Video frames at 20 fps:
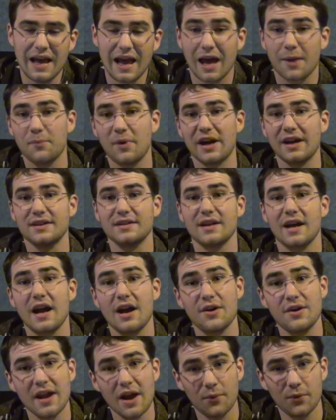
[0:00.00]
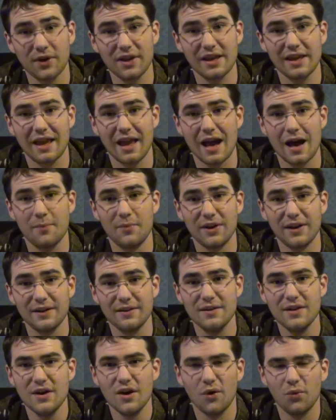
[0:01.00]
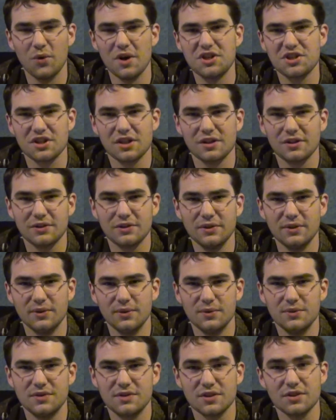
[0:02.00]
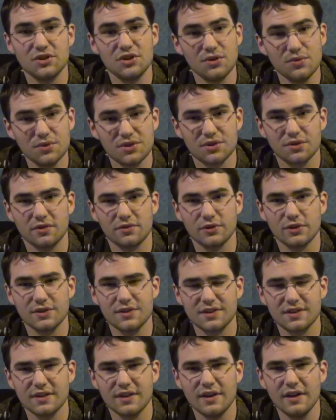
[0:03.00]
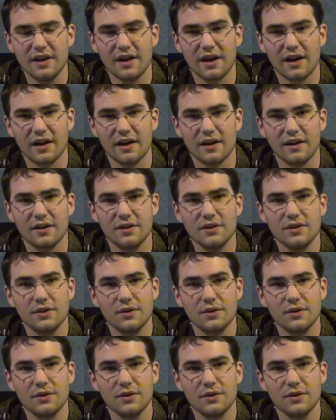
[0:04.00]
And my entire networking cabinet, which includes two servers, uh,